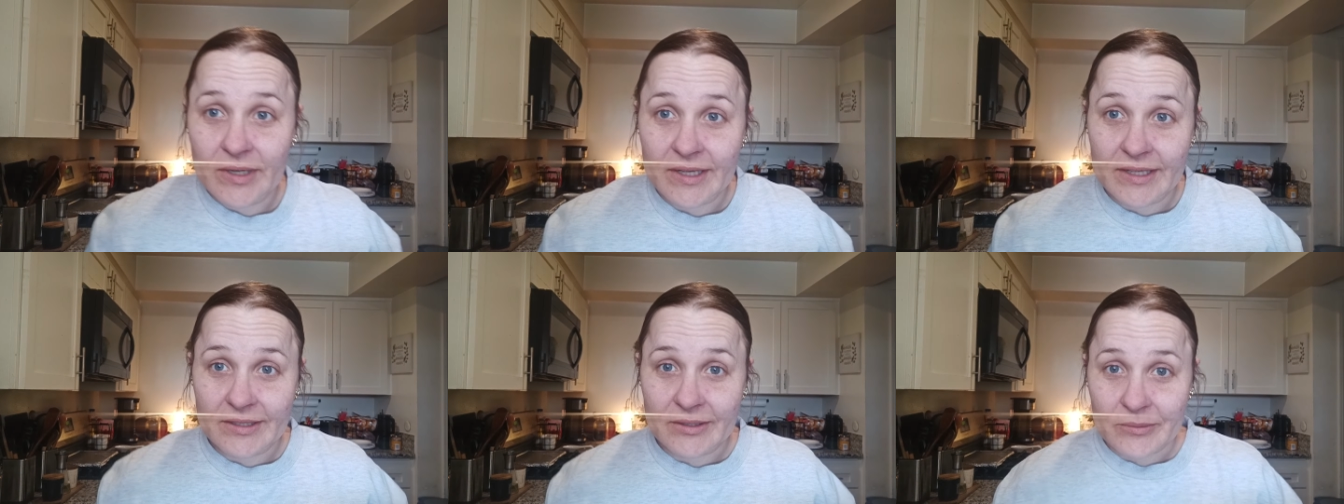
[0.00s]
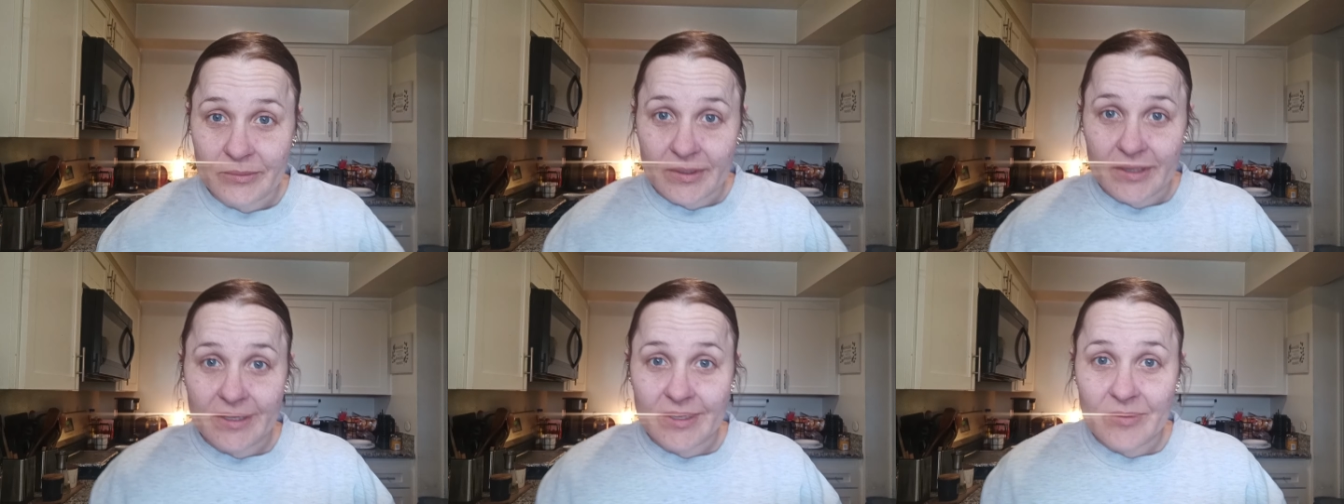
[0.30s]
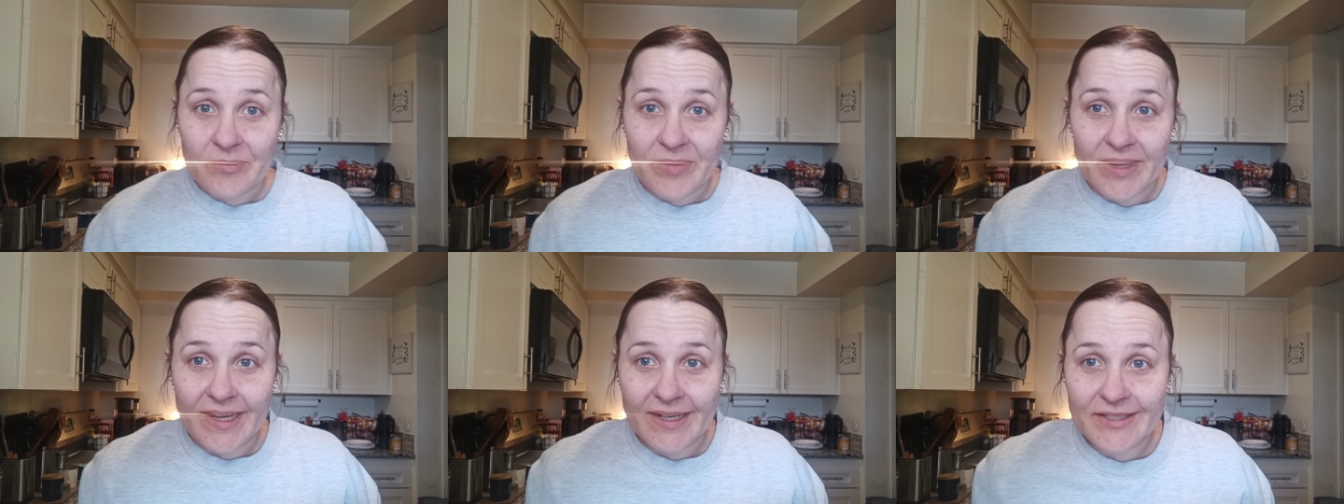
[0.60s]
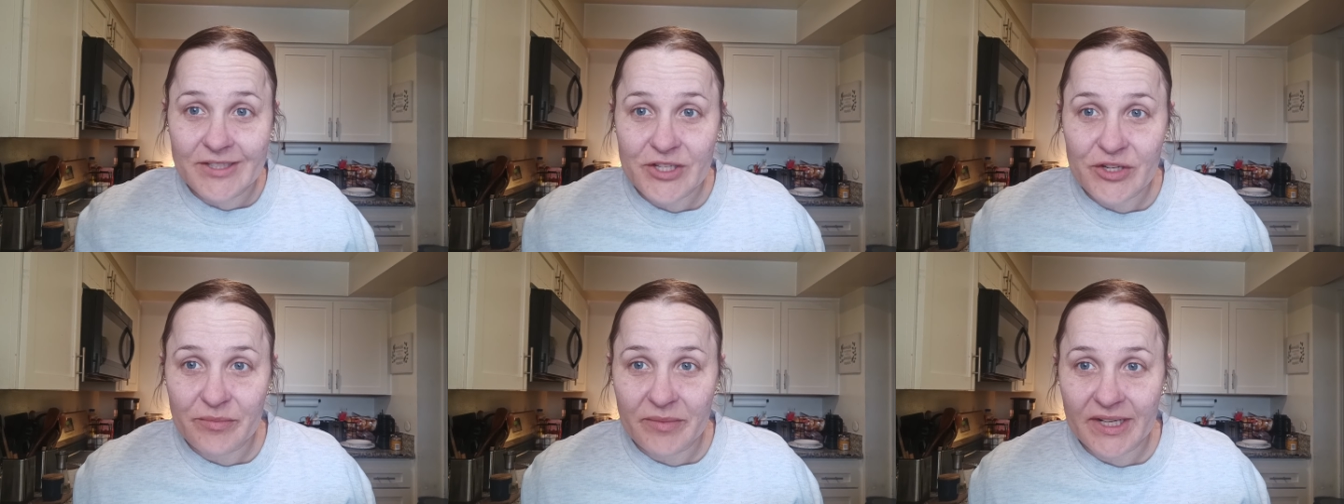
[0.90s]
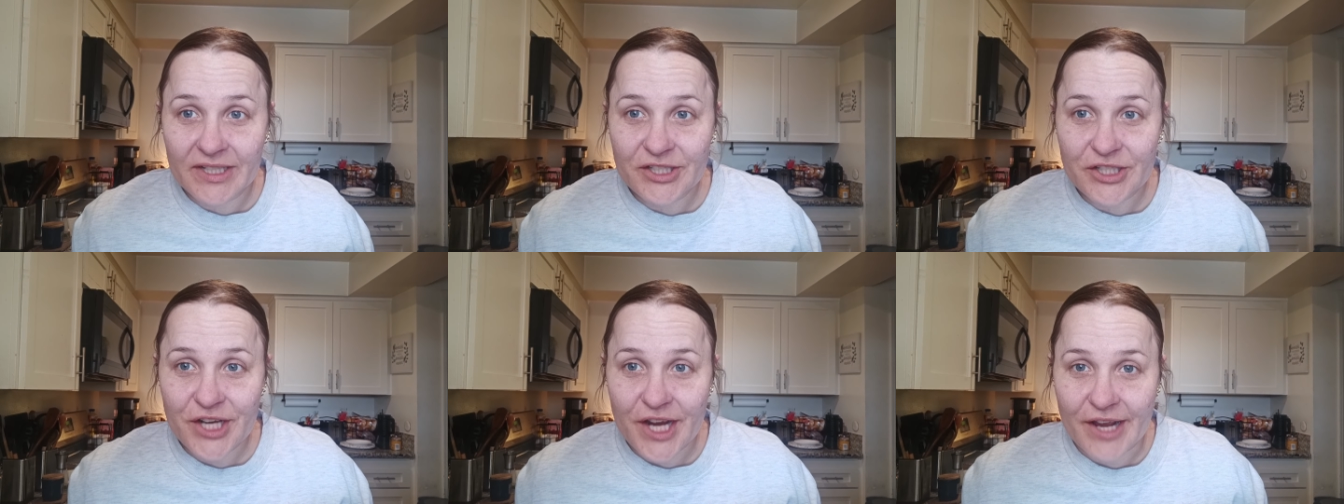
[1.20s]
everyone welcome back to
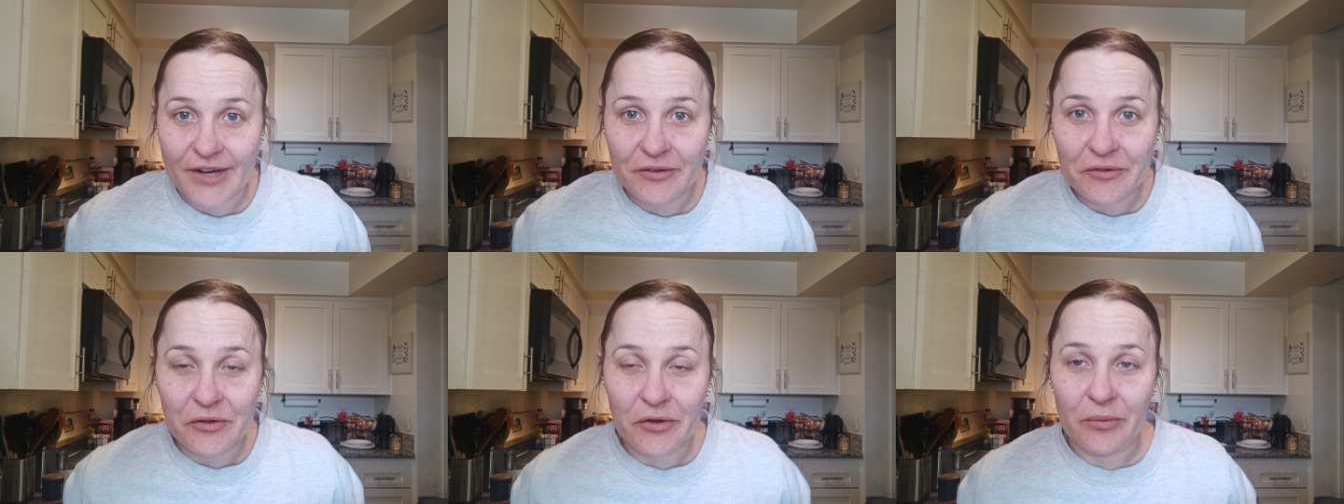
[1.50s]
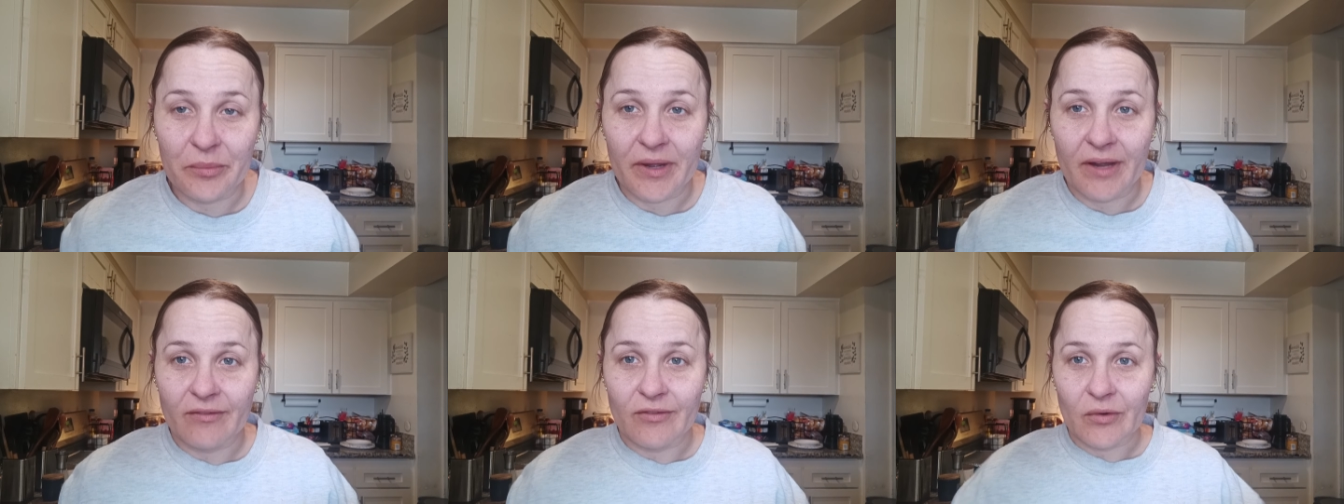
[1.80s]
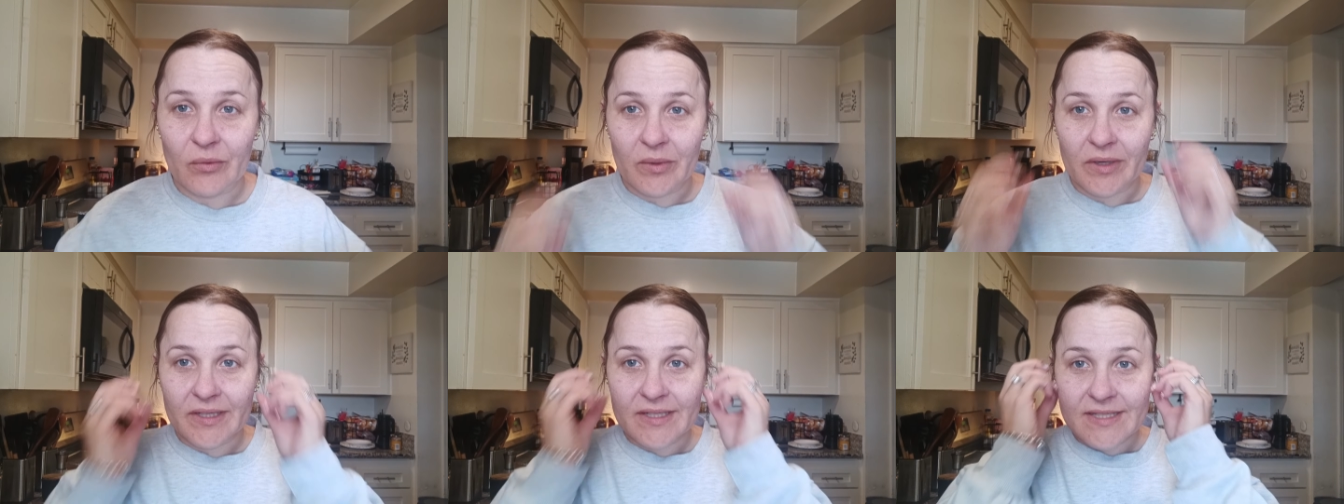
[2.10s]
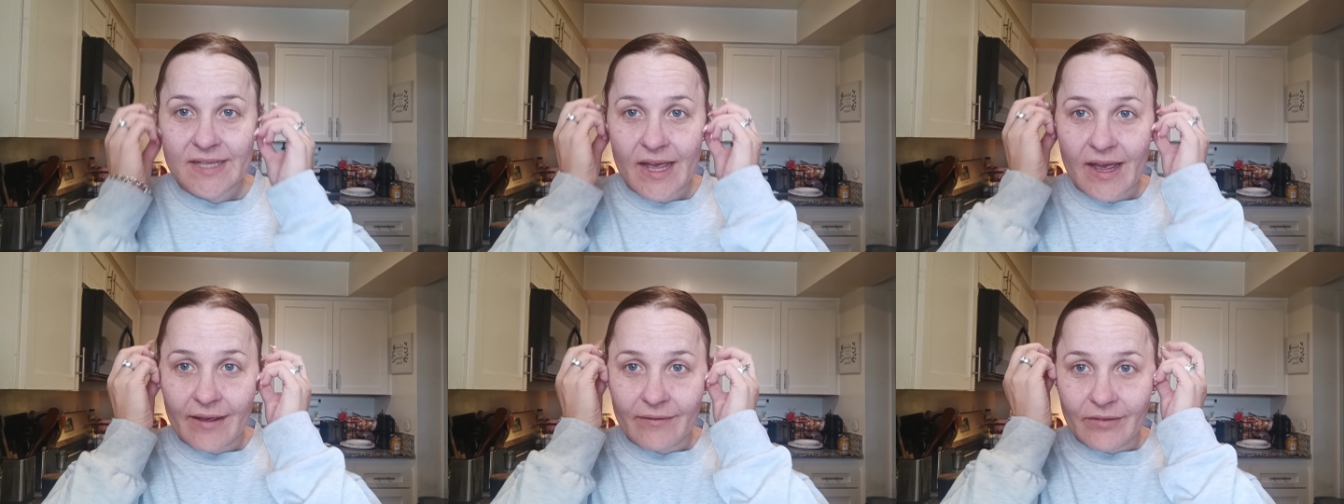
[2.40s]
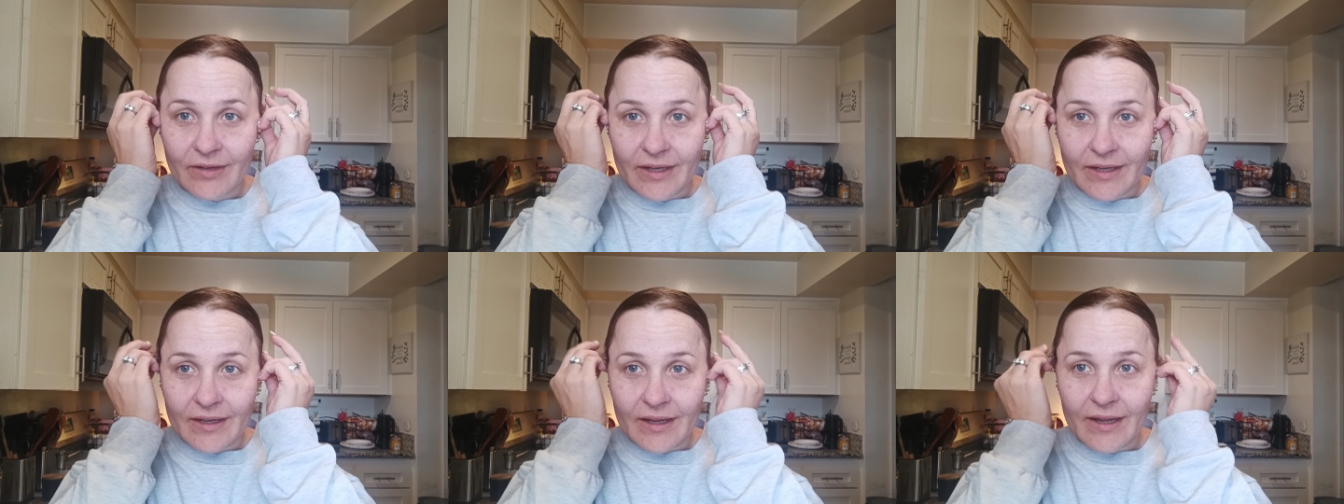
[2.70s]
my channel hope everyone is
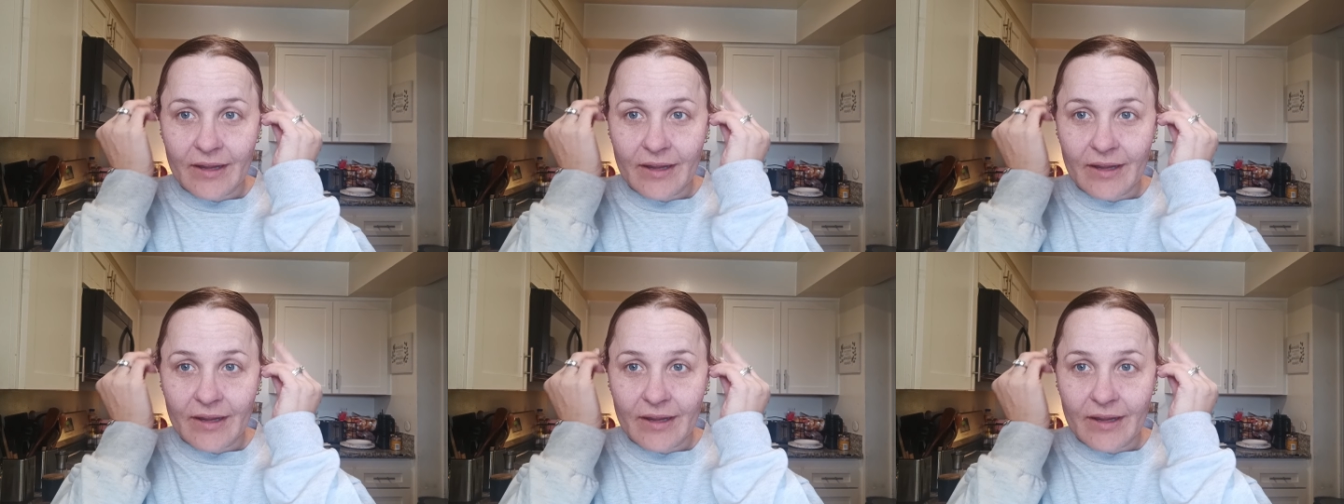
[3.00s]
having